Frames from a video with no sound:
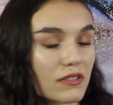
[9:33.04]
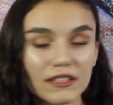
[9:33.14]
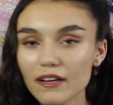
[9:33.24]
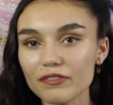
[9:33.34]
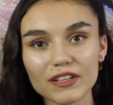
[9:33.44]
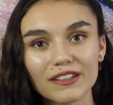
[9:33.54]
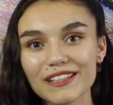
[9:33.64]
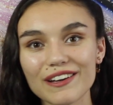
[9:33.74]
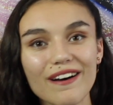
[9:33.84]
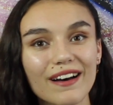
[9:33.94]

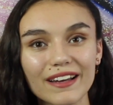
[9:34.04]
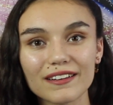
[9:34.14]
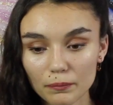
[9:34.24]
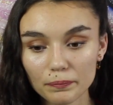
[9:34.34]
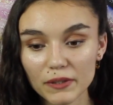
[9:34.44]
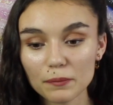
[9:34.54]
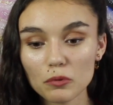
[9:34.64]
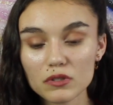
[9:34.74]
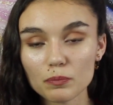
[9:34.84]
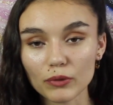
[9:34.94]
Definitely not.
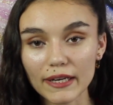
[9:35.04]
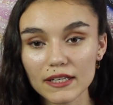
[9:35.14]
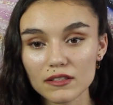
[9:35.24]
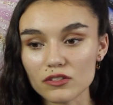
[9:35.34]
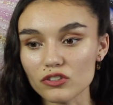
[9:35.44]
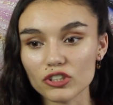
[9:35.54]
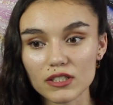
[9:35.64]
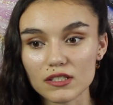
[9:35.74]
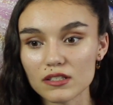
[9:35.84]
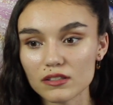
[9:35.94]
People's brains
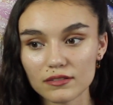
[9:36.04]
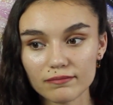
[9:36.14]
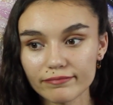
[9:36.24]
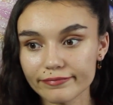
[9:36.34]
just